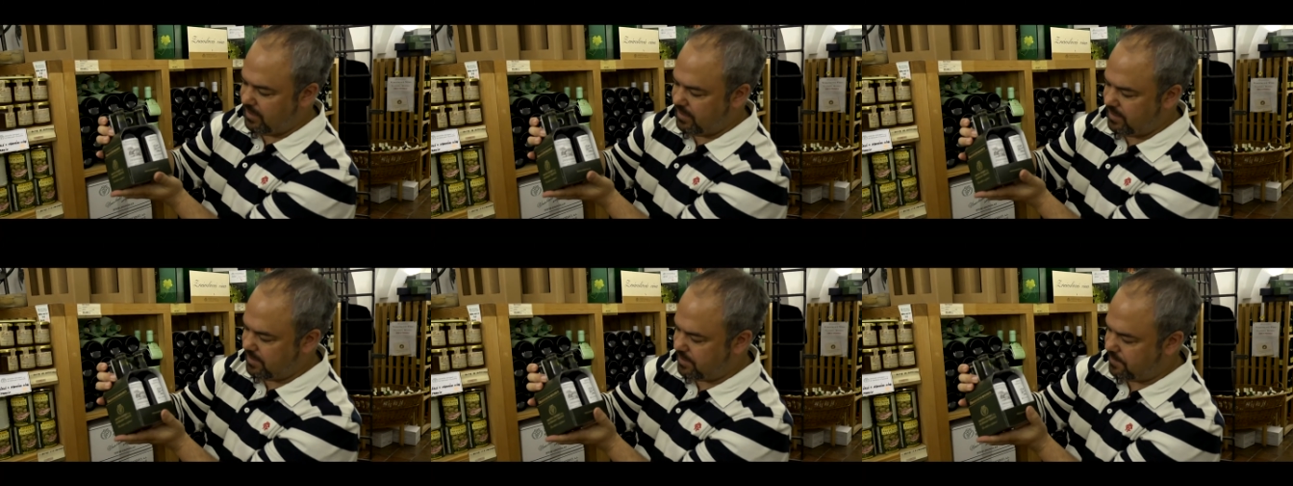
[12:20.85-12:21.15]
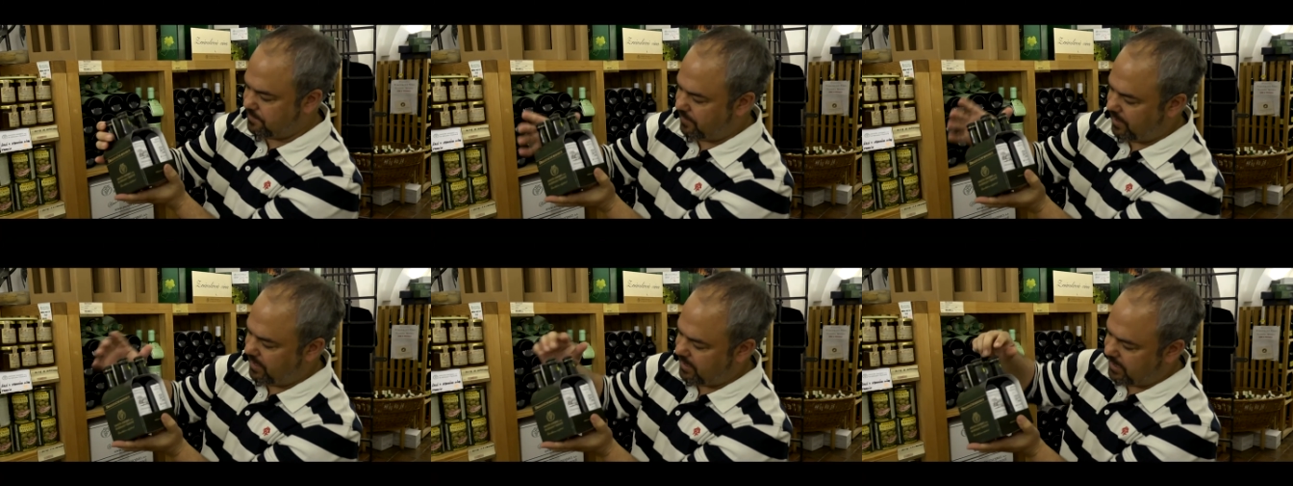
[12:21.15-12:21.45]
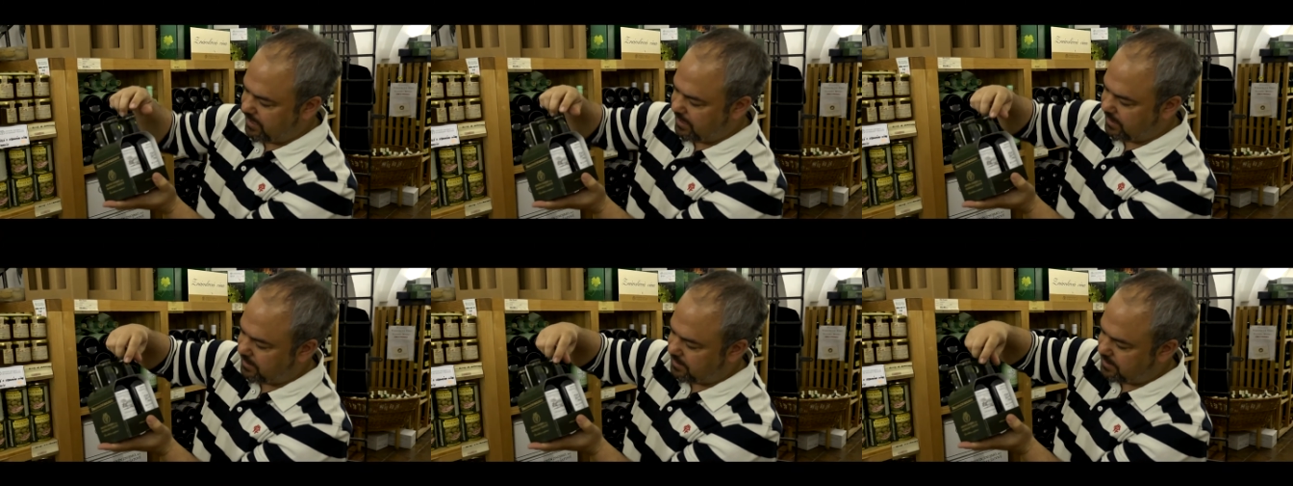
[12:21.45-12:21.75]

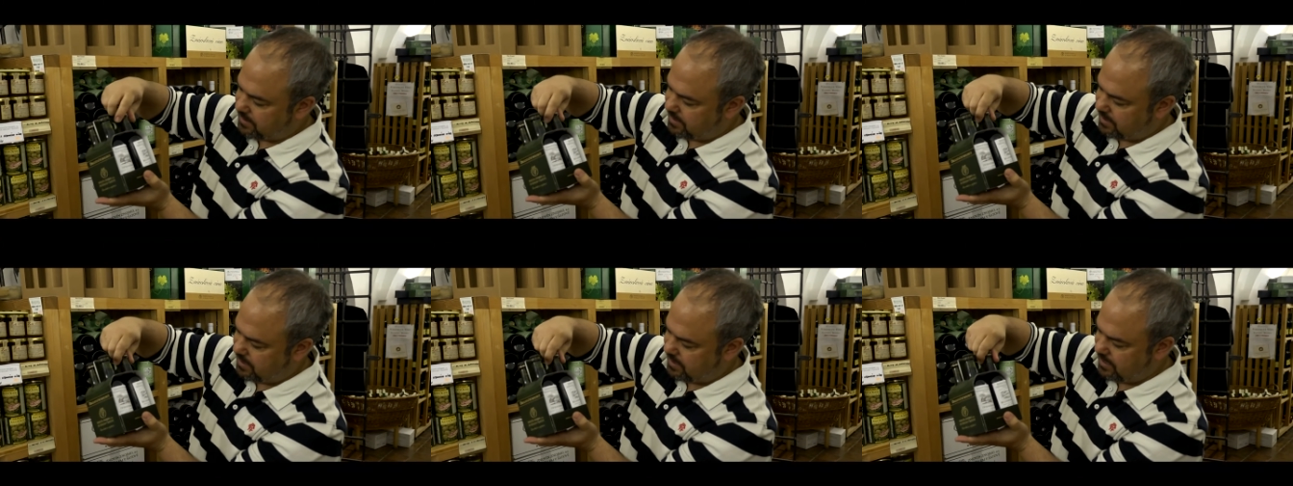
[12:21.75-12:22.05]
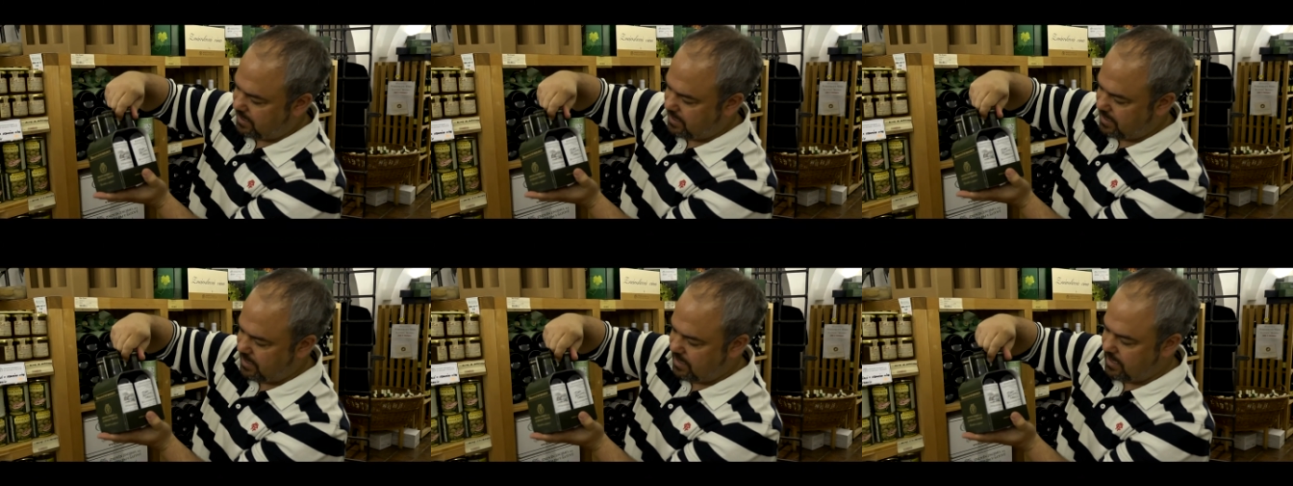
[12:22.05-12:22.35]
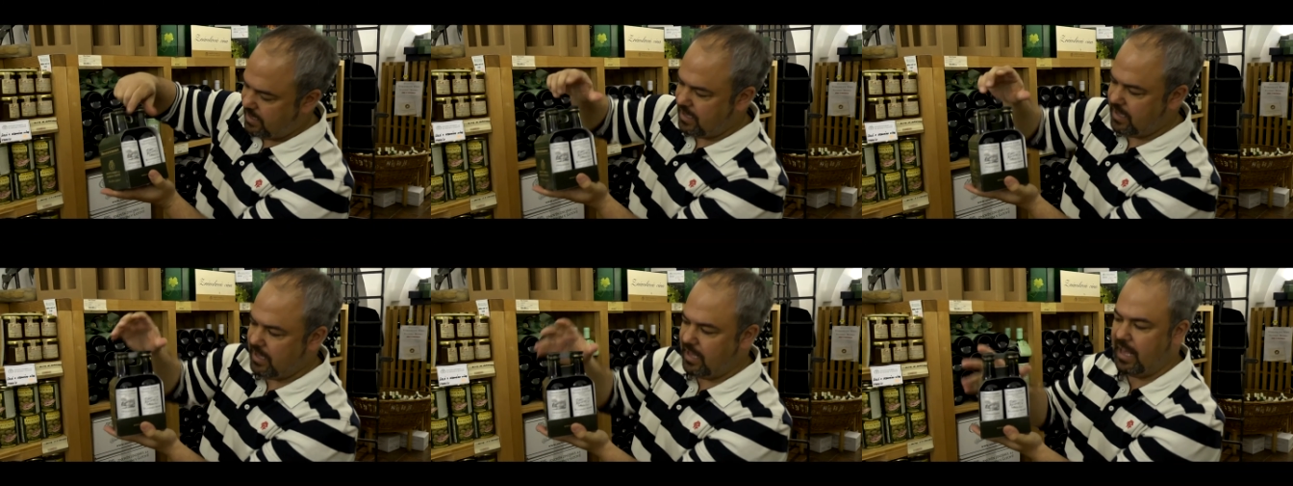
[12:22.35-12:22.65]
Zweigelt
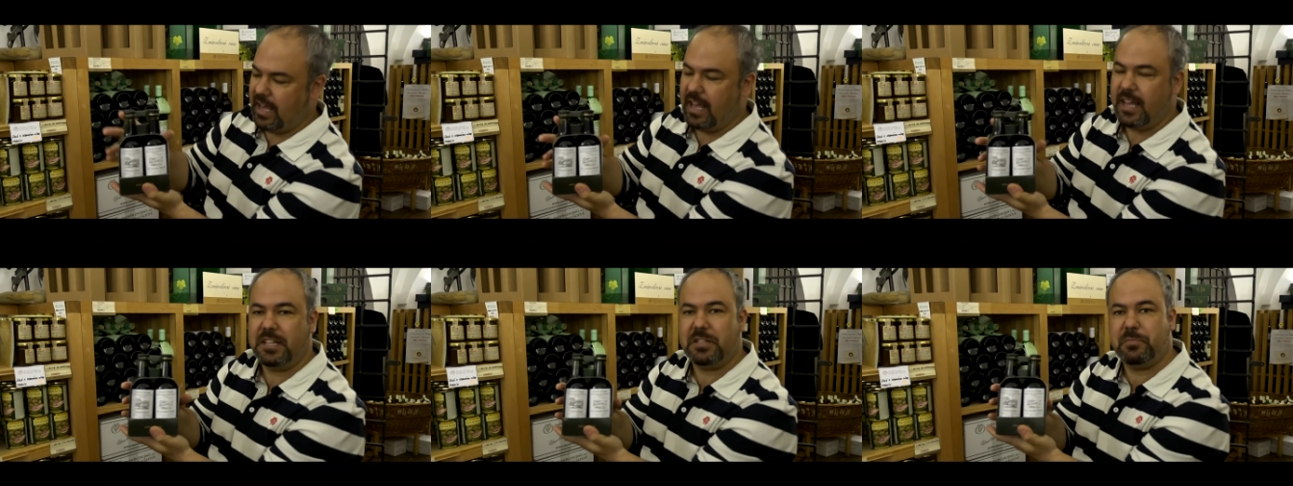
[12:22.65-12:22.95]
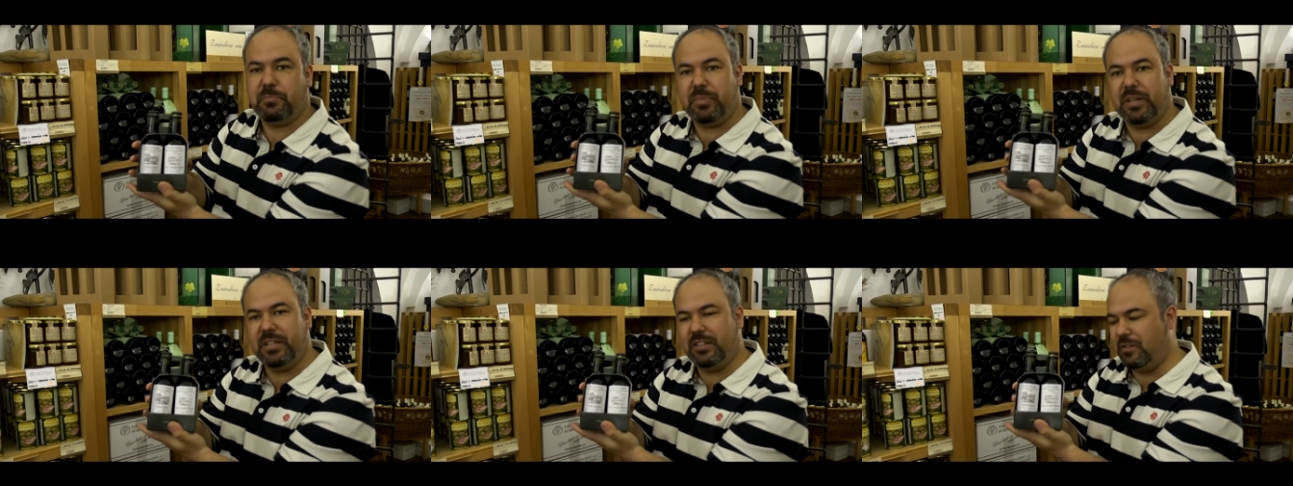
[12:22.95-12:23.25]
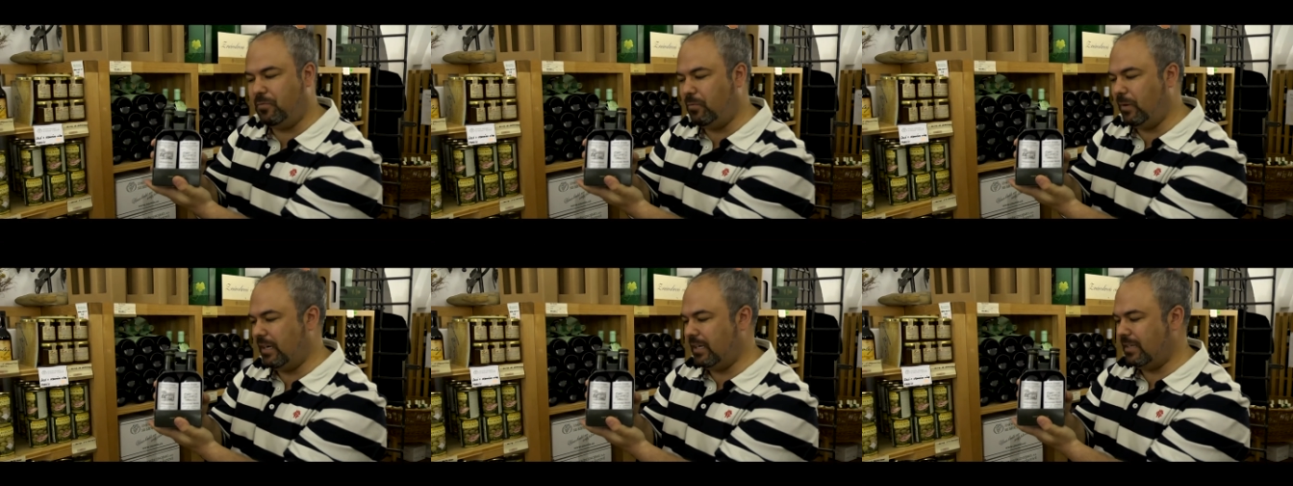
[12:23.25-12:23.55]
and
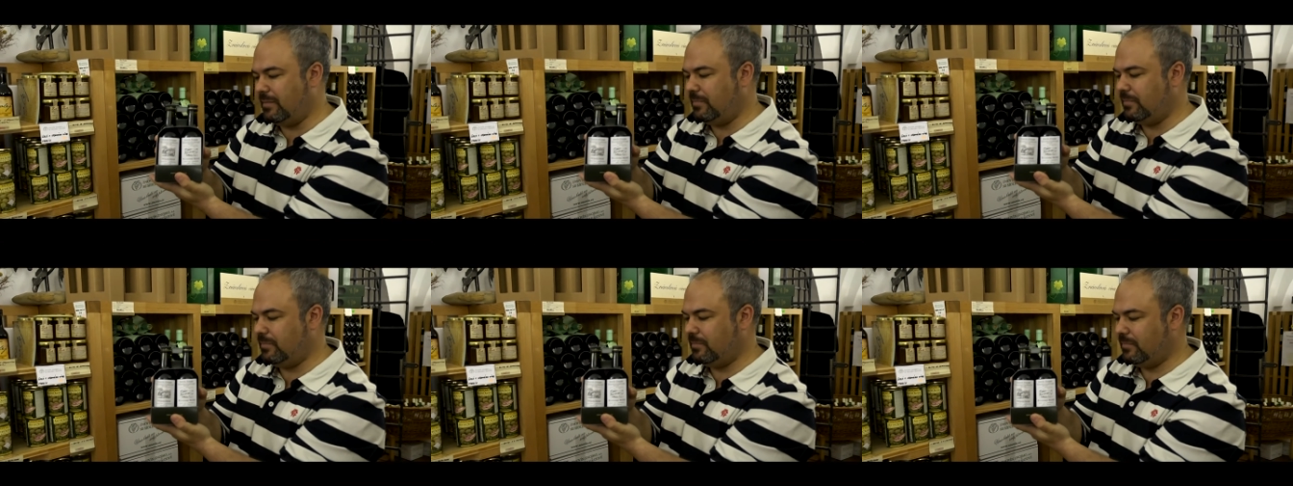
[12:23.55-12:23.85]
Pinot Noir.